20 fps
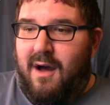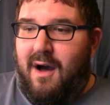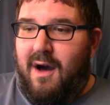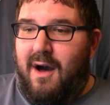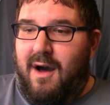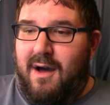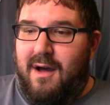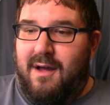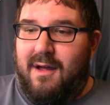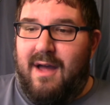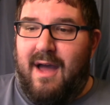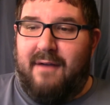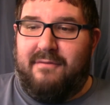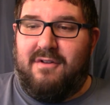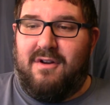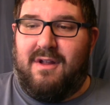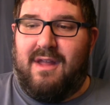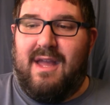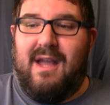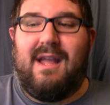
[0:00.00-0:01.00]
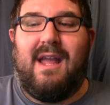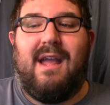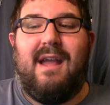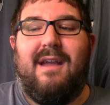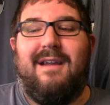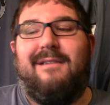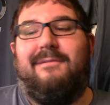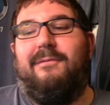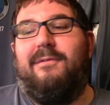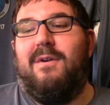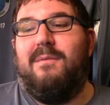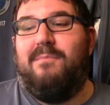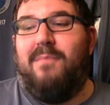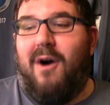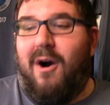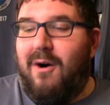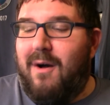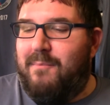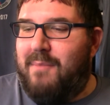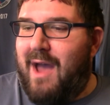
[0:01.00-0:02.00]
uh, after kicking a
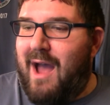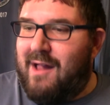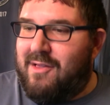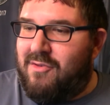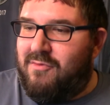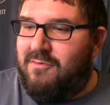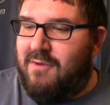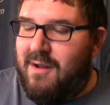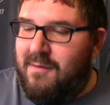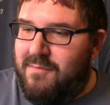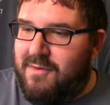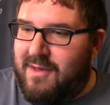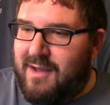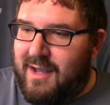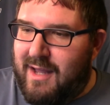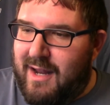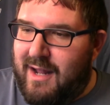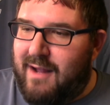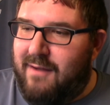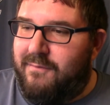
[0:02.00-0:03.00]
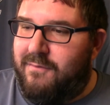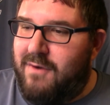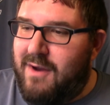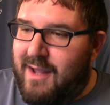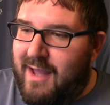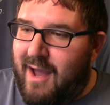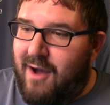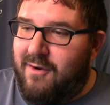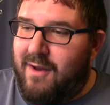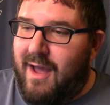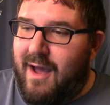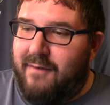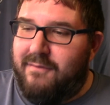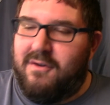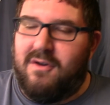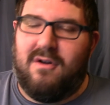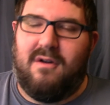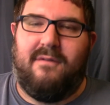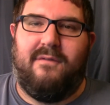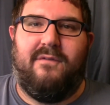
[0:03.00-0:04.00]
football at Pat's ribs and getting a free count
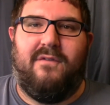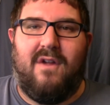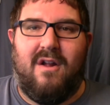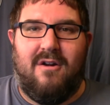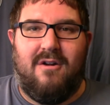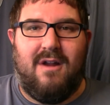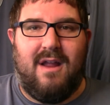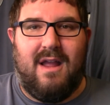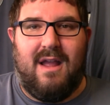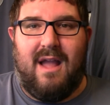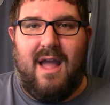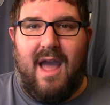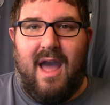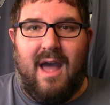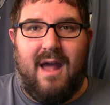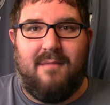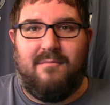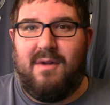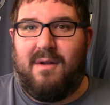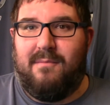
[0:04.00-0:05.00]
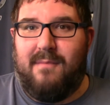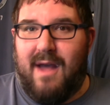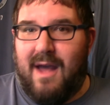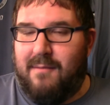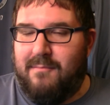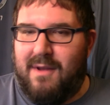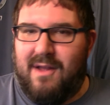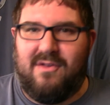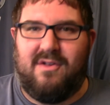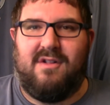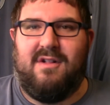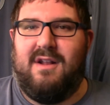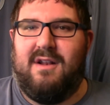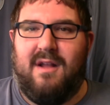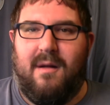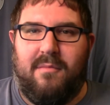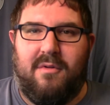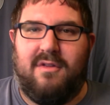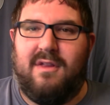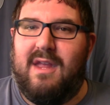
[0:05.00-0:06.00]
after Theory and McMahon basically
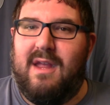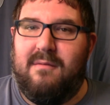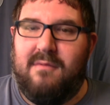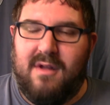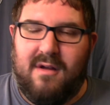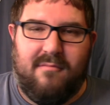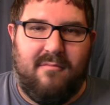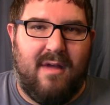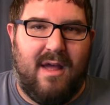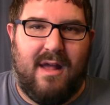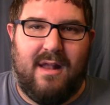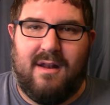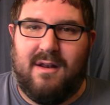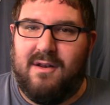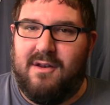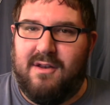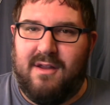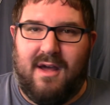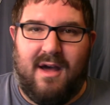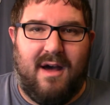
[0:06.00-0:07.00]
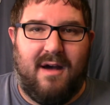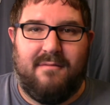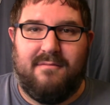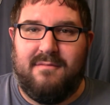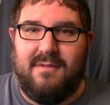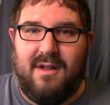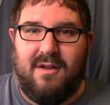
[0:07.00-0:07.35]
double teamed him and uh,